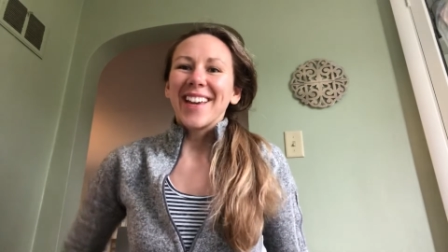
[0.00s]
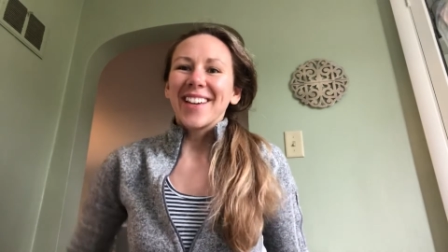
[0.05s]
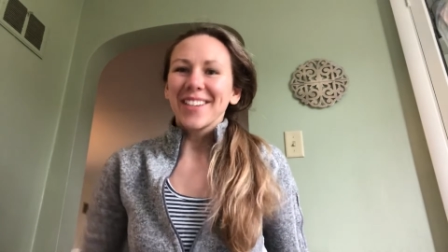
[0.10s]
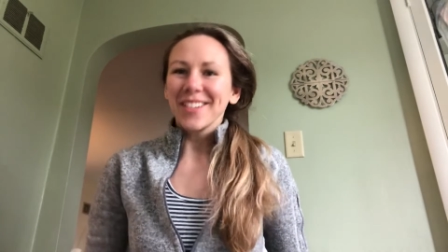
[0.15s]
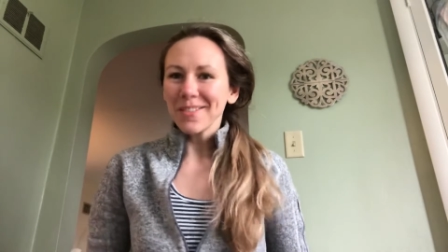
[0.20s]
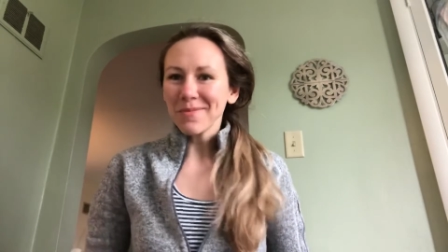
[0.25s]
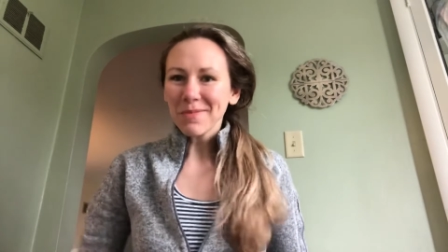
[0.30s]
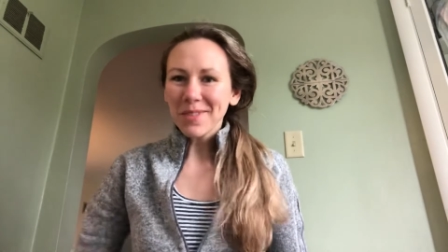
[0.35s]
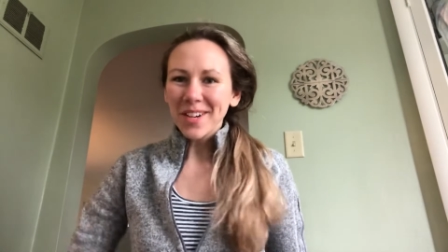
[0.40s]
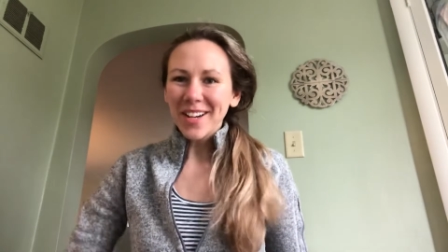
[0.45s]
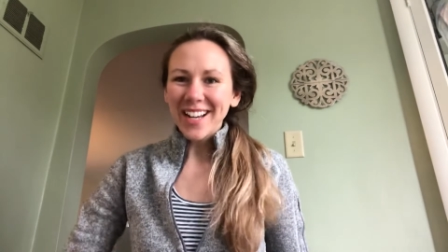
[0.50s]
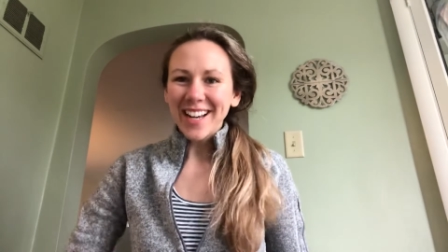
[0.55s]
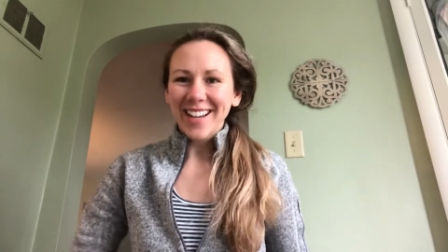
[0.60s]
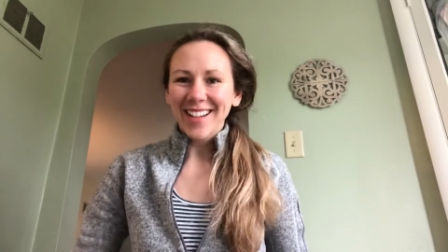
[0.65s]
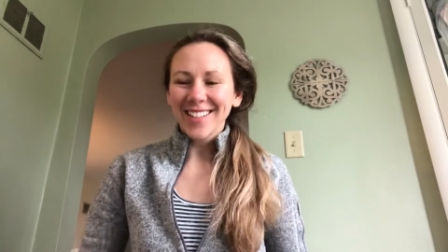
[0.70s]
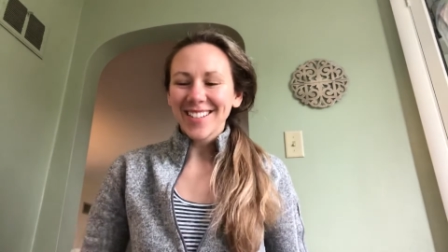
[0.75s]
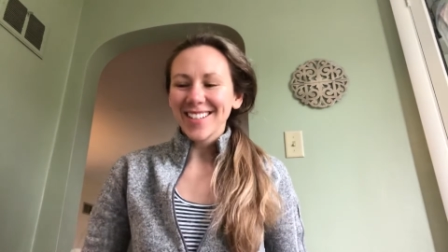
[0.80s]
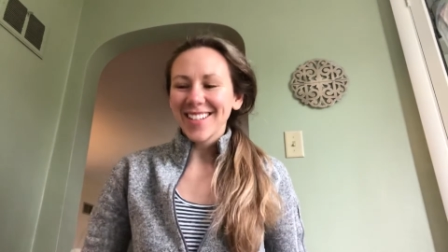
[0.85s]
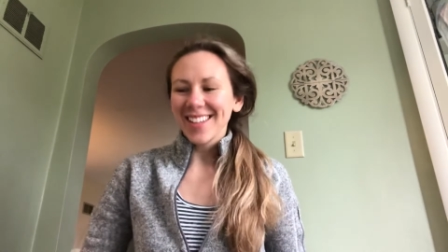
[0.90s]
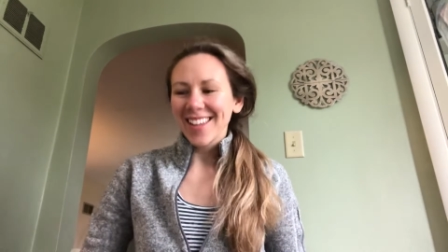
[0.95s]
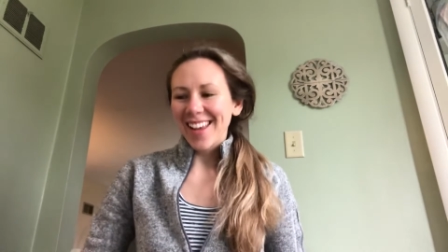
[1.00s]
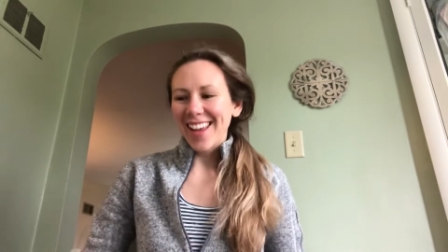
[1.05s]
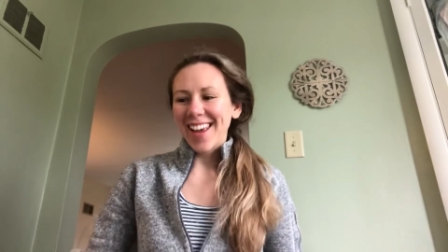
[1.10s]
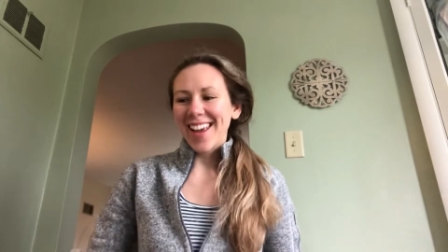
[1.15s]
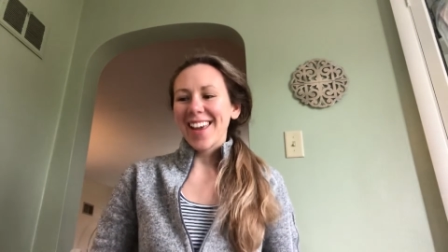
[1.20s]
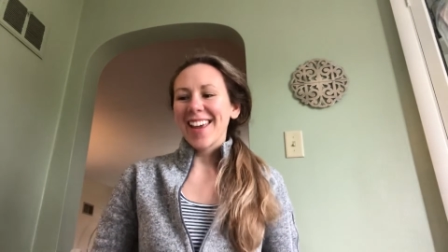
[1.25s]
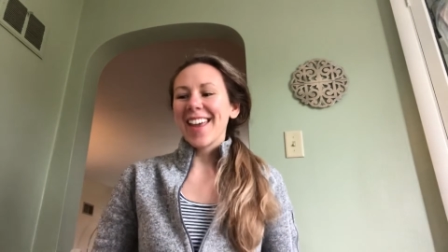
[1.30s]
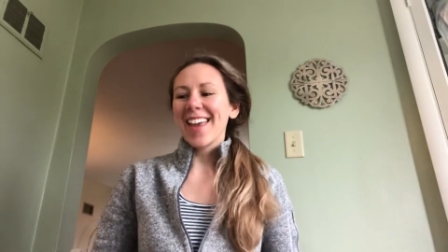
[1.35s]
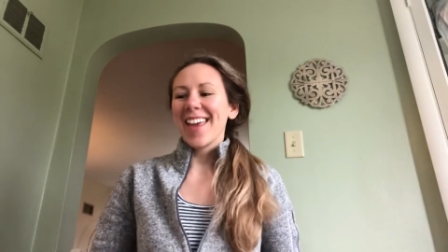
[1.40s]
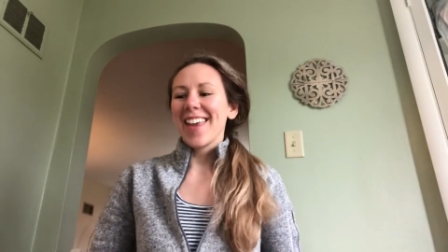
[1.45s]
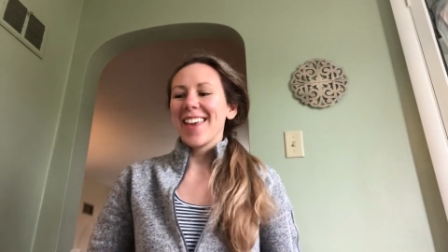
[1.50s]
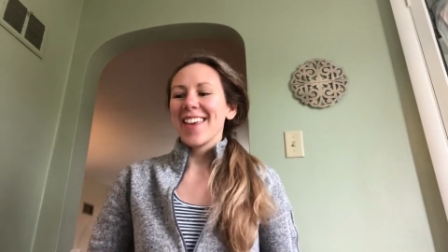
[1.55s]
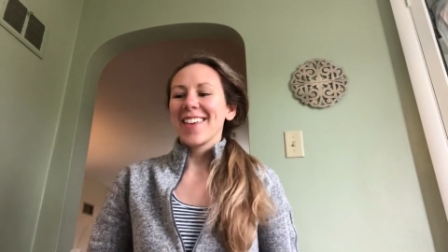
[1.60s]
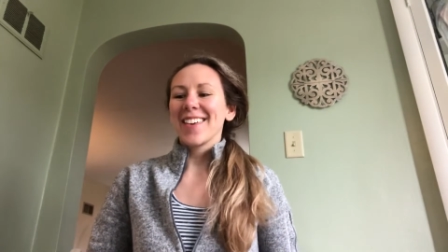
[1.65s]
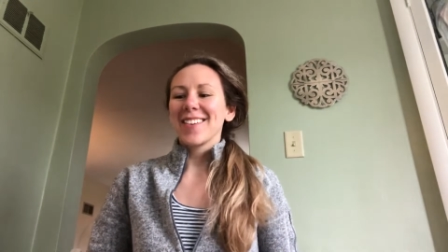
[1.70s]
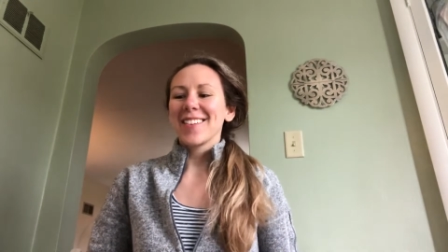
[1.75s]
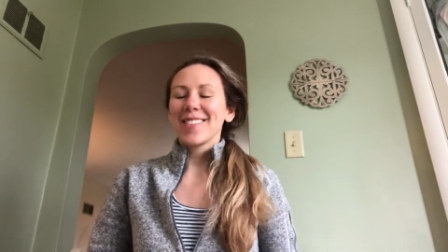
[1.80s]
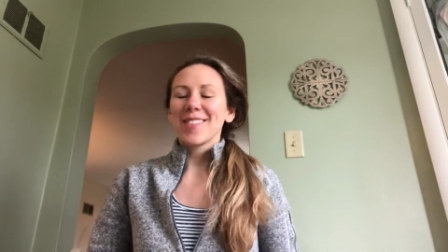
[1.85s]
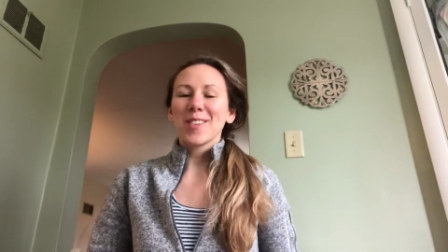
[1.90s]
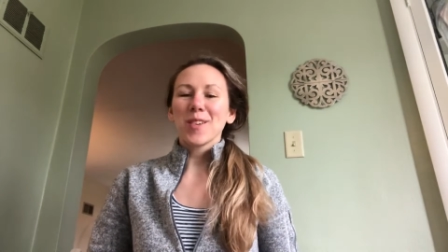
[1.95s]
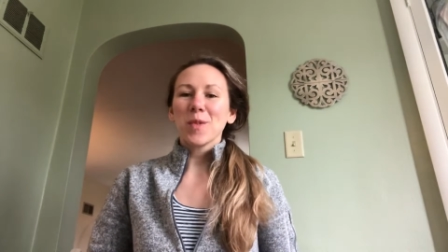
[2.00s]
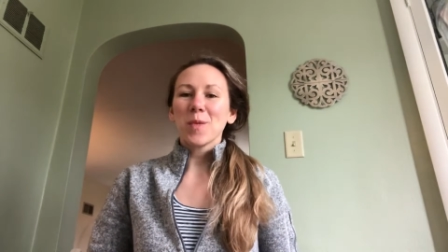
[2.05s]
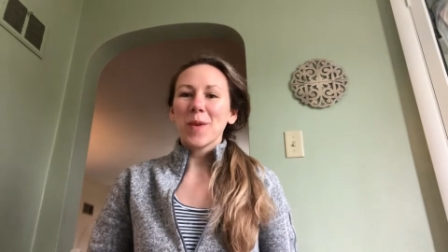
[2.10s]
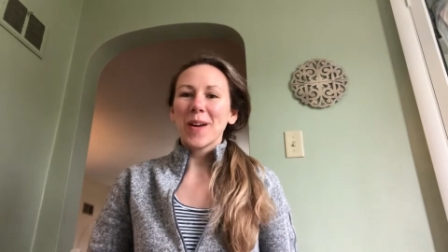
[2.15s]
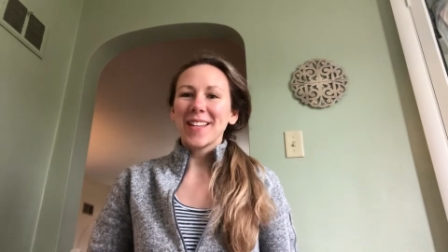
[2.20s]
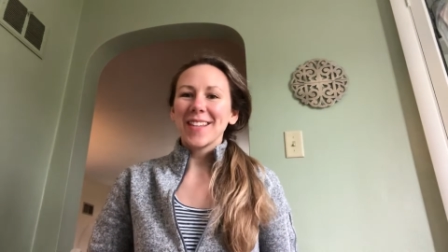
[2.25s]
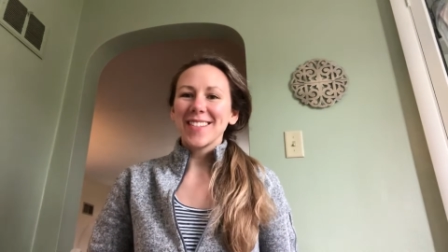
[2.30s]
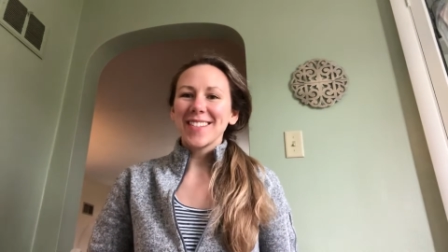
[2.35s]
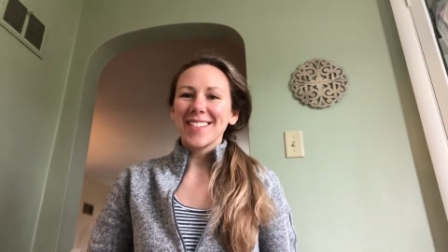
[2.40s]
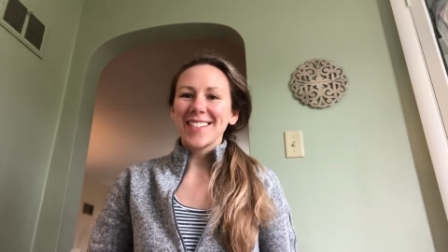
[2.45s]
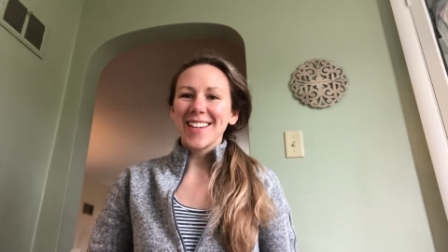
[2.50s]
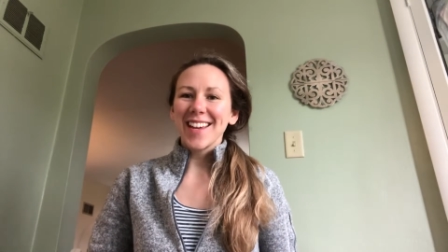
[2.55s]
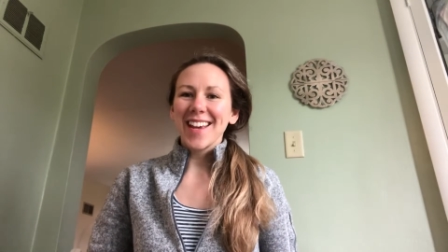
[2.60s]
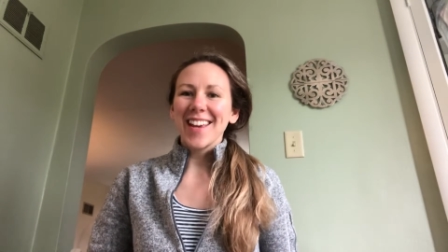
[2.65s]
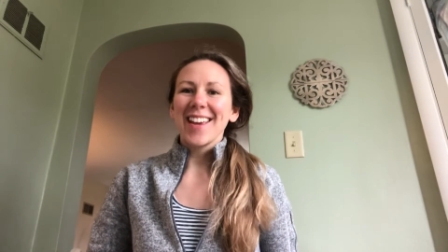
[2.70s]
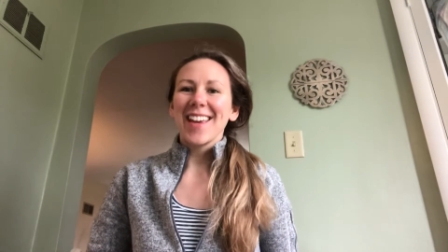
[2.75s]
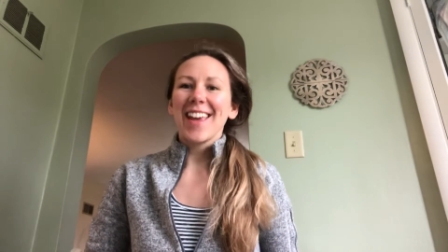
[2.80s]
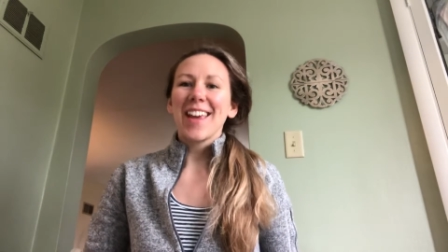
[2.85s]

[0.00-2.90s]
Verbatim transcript: Good morning. Today is Wednesday,